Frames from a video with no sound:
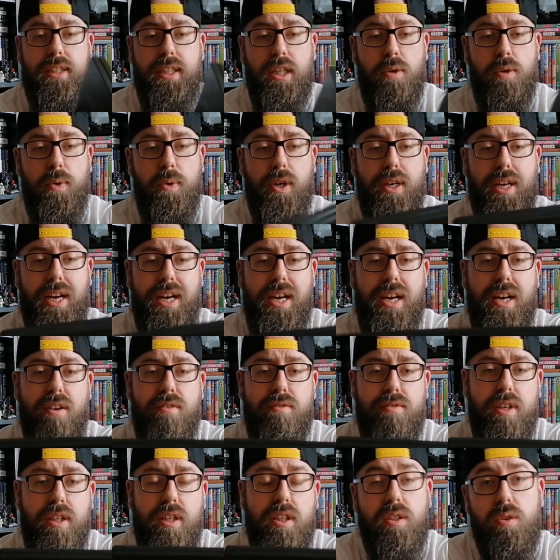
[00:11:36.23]
Steelbook. I
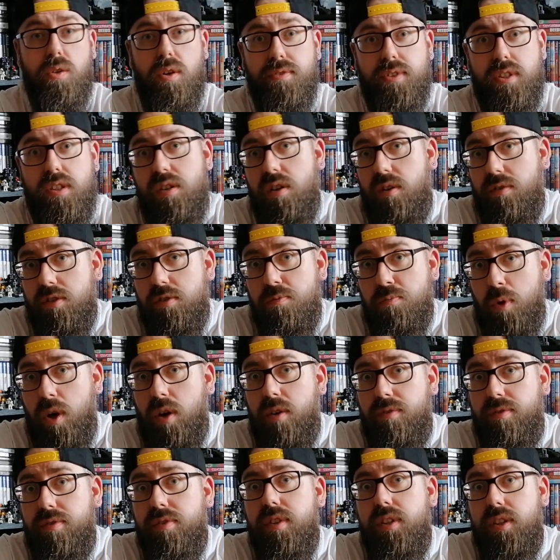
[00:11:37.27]
really do have a soft
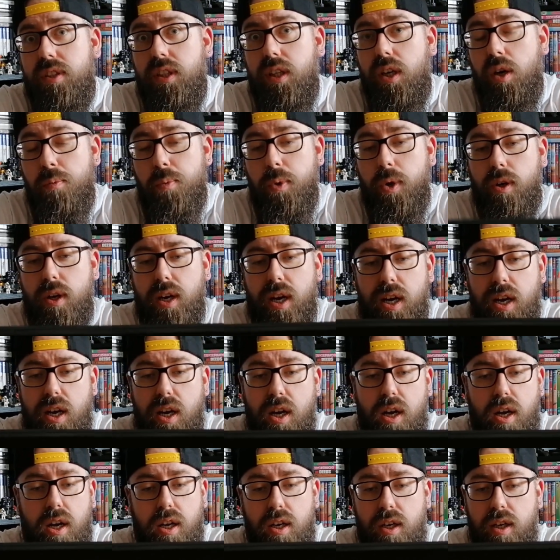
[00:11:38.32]
spot for a Steelbook.
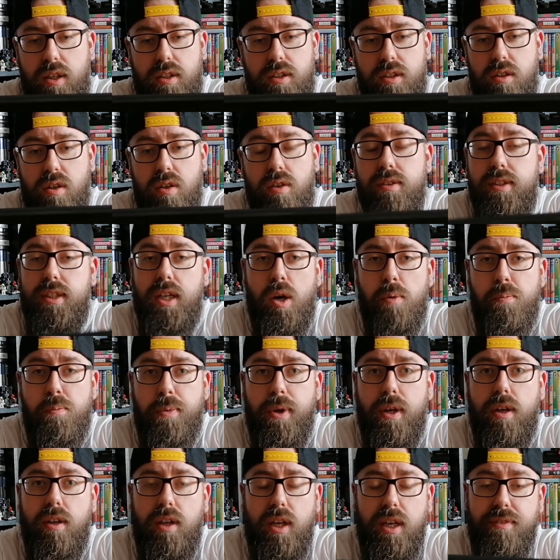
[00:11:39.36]
I just can't help
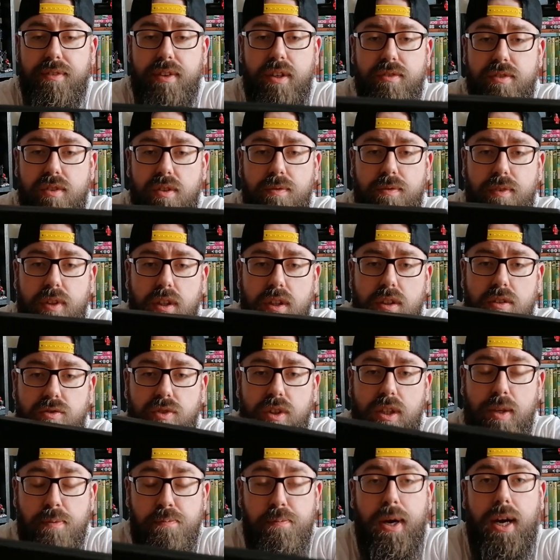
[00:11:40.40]
it, even if something's
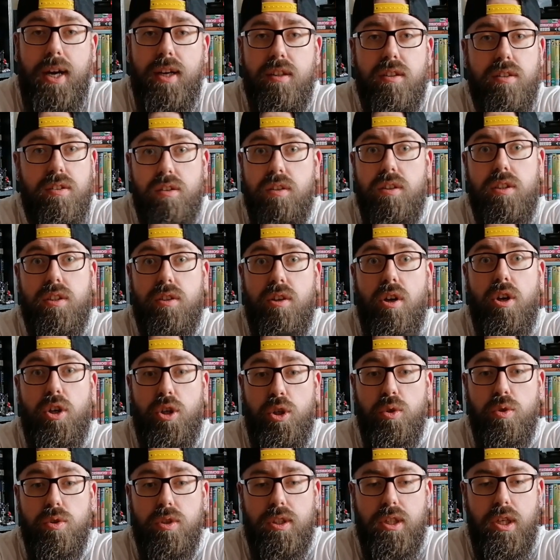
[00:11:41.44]
really bad. As long as it's got a
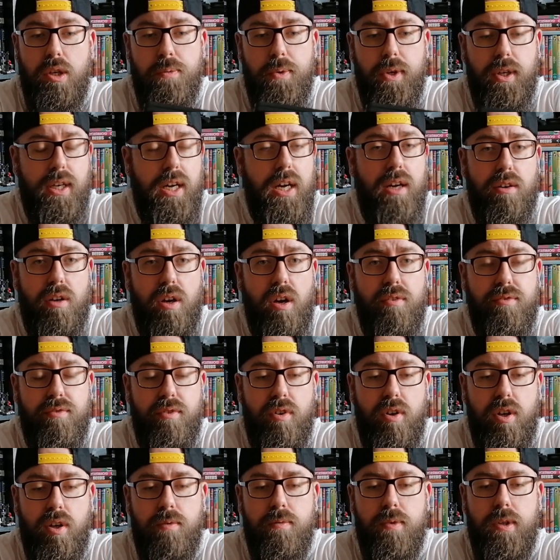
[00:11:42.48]
cool Steelbook, I'll go
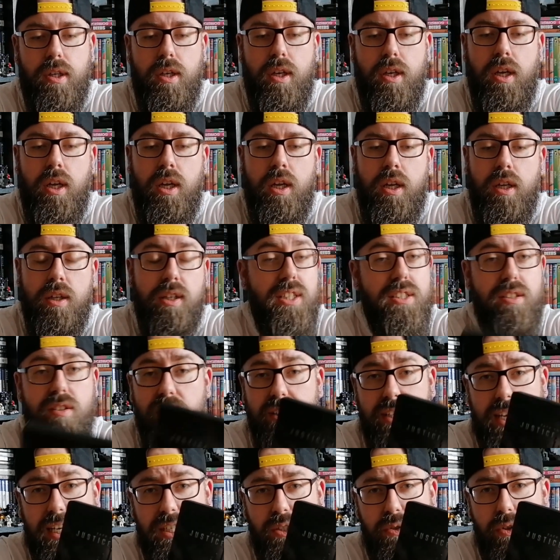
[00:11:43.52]
for it. But that's not
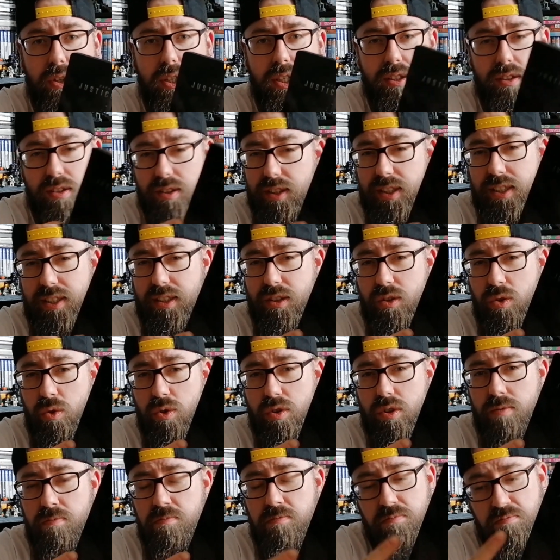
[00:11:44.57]
the case with this, because this is
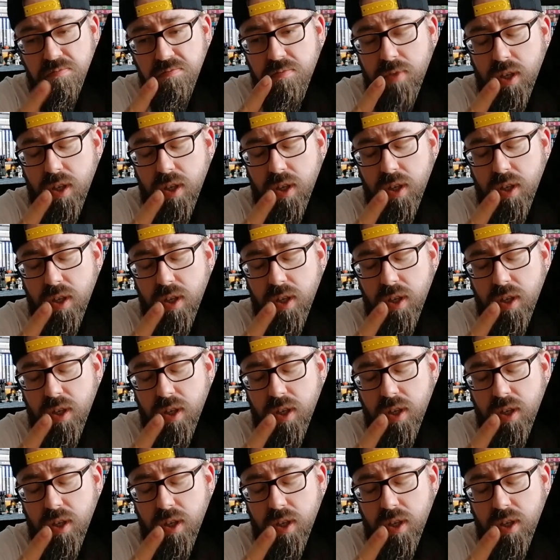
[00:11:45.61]
awesome.